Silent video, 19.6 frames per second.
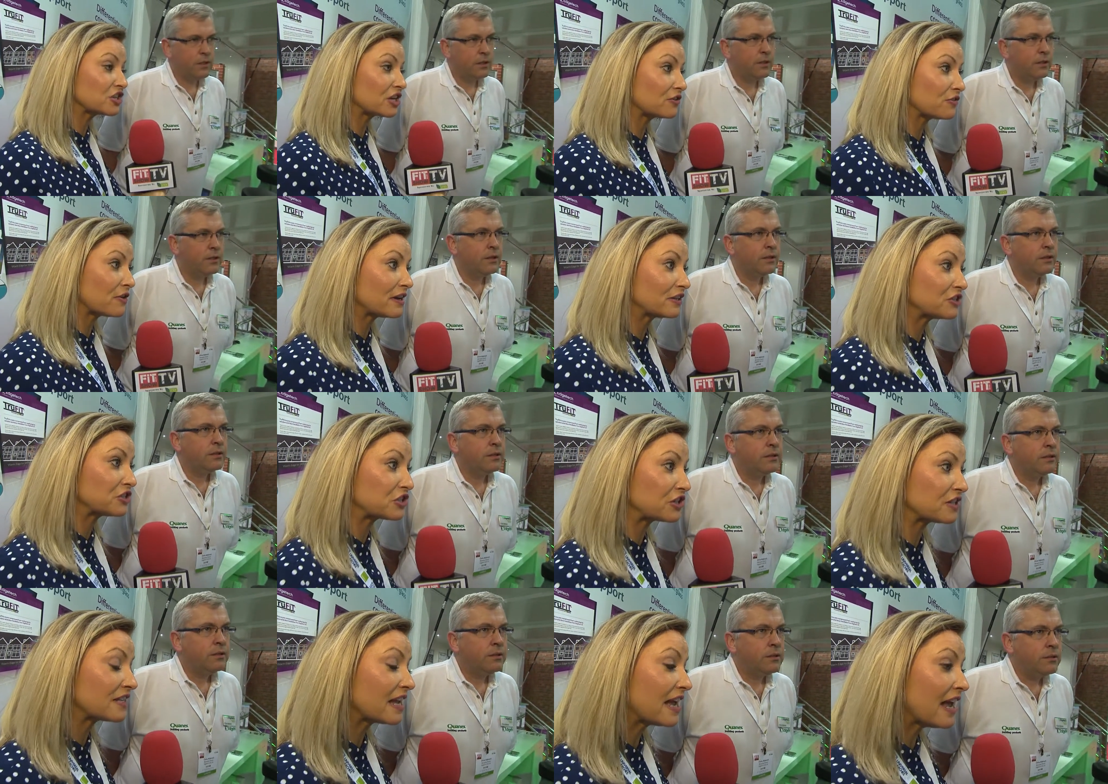
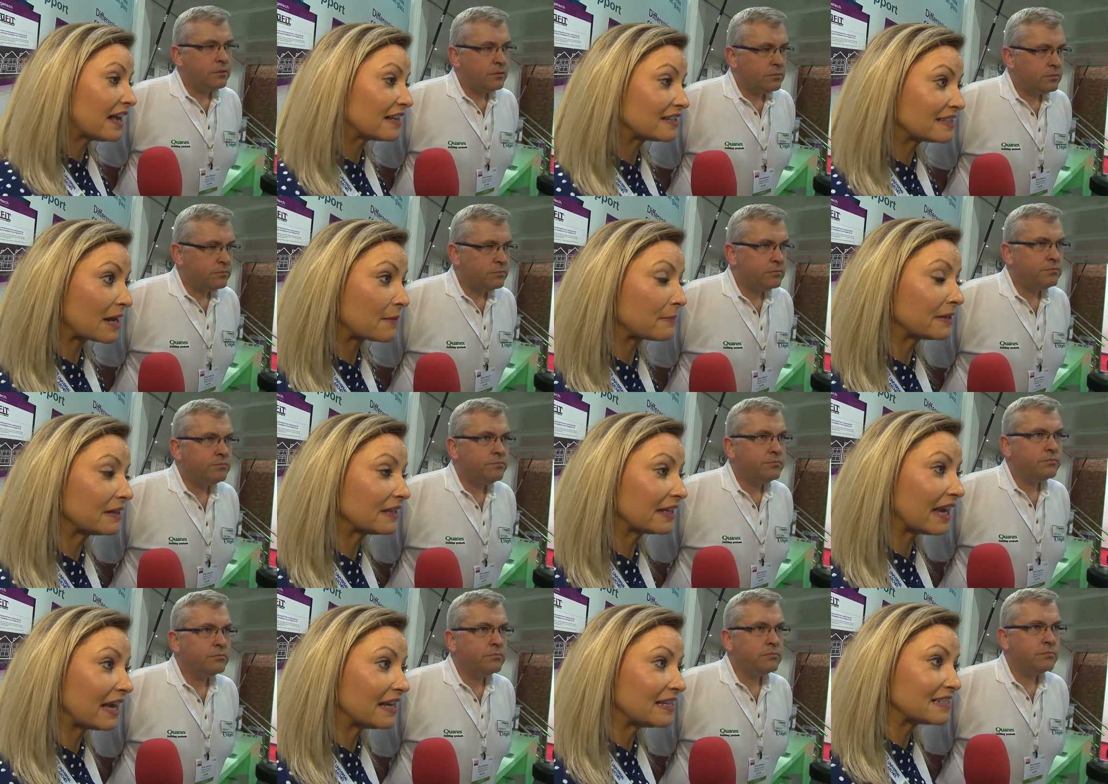Speaker 1: generations. Has that been the
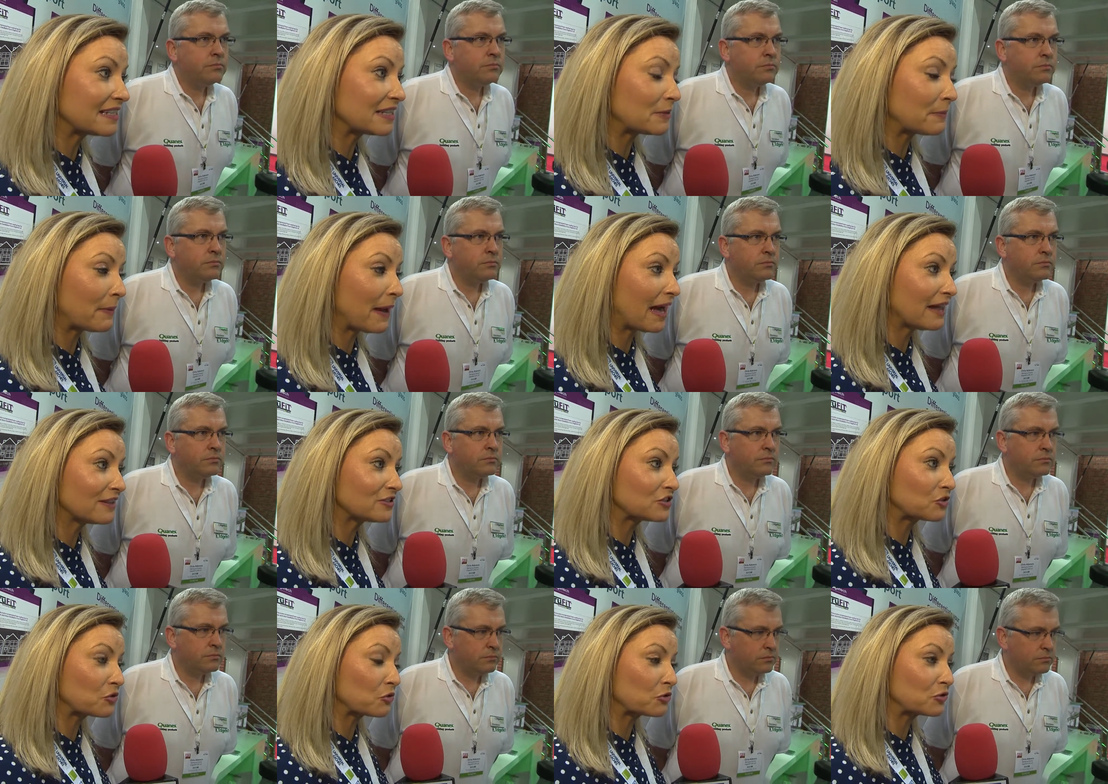case in the
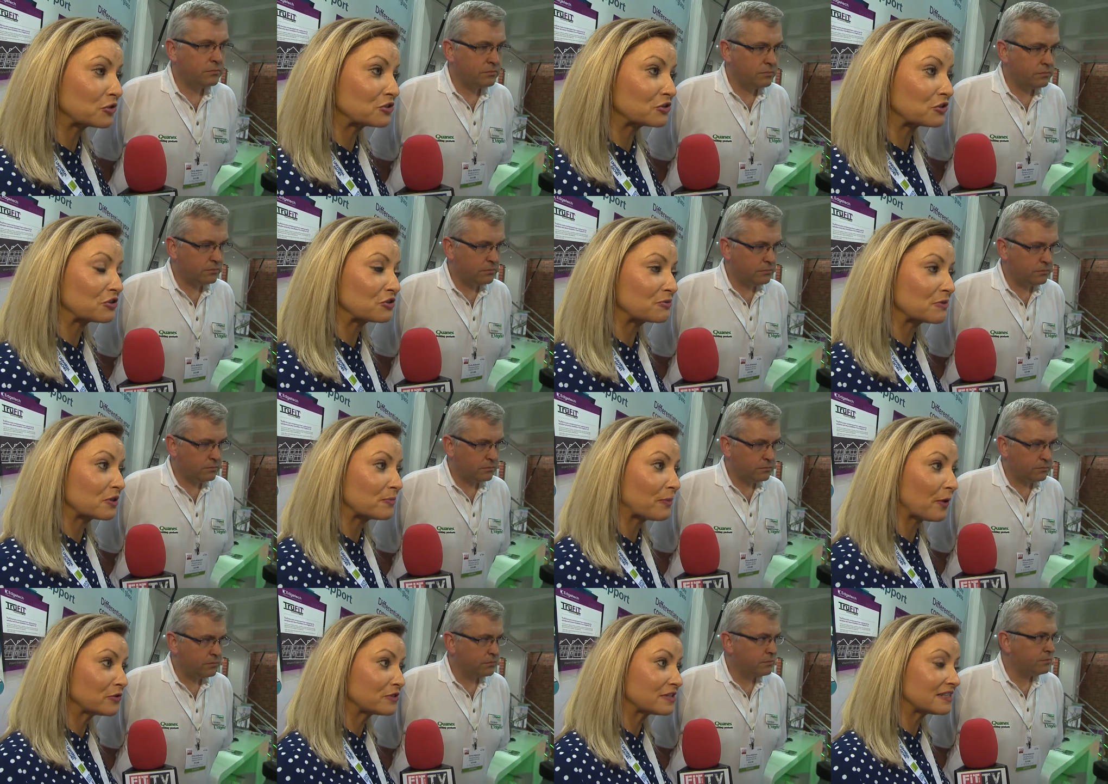past? Talk us through some of the
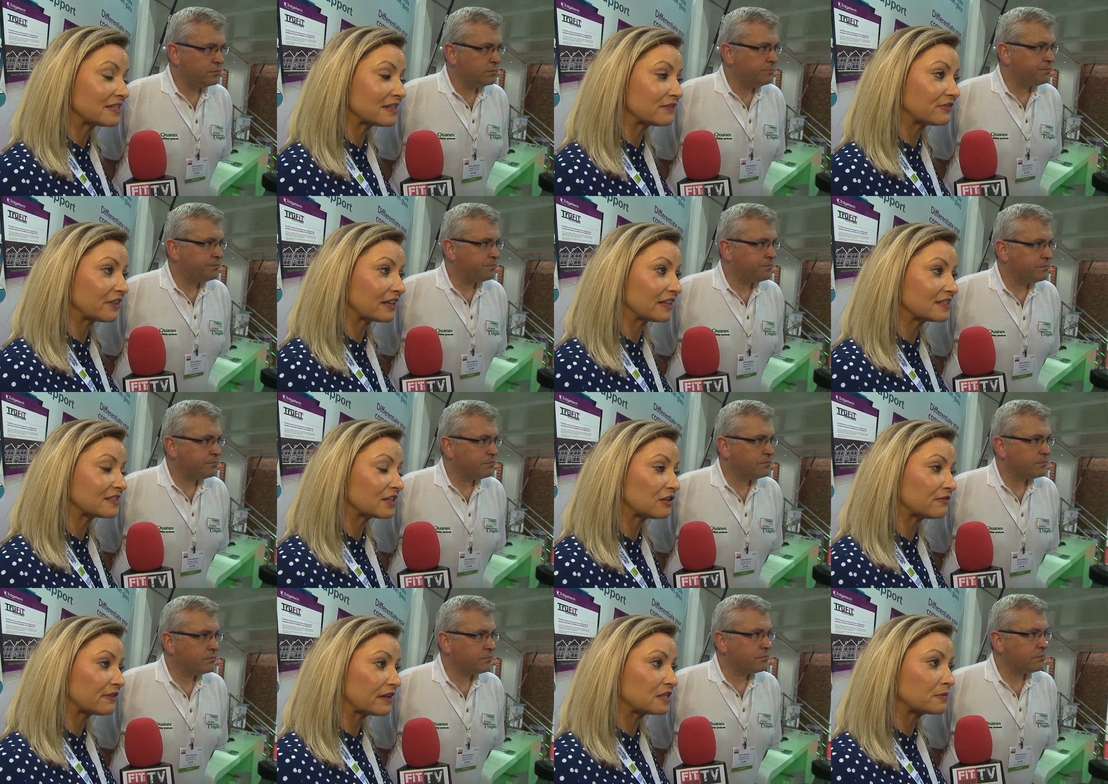positive things that
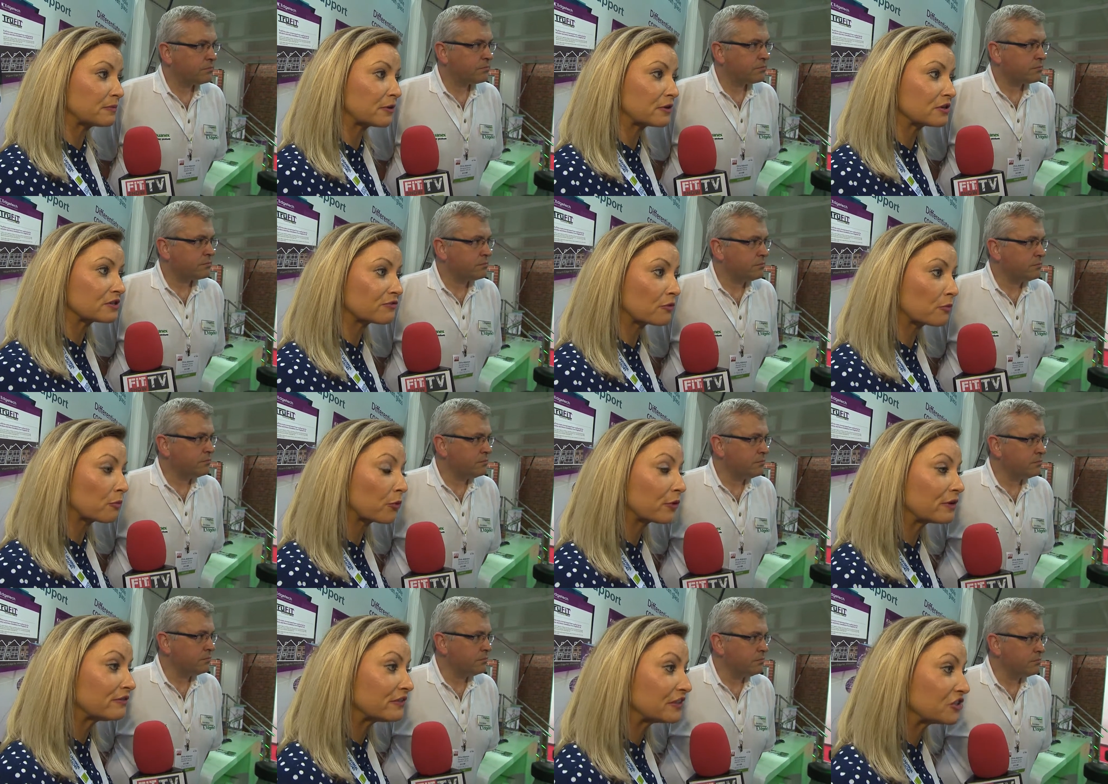you've experienced from
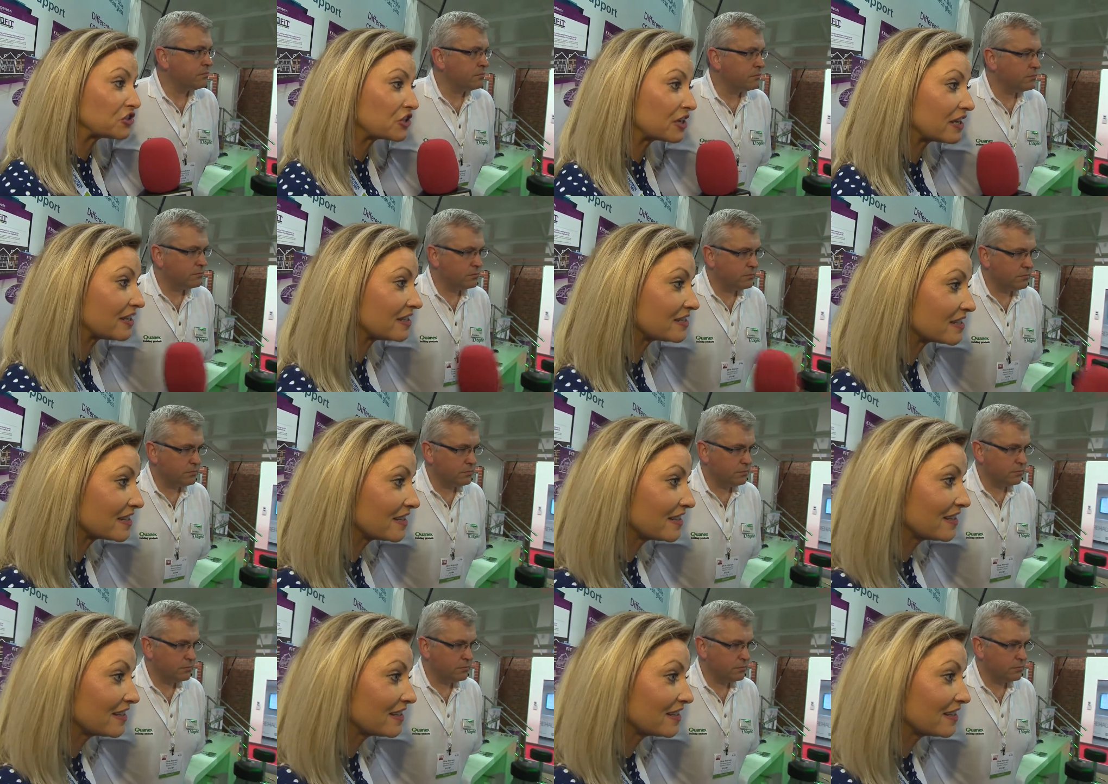previous years